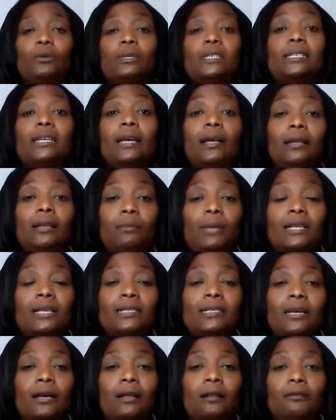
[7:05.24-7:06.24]
that I was telling
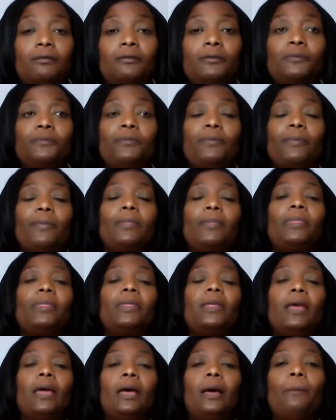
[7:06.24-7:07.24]
myself
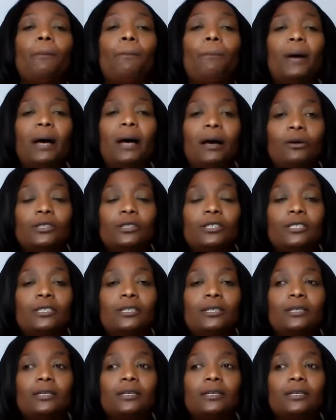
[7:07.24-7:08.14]
about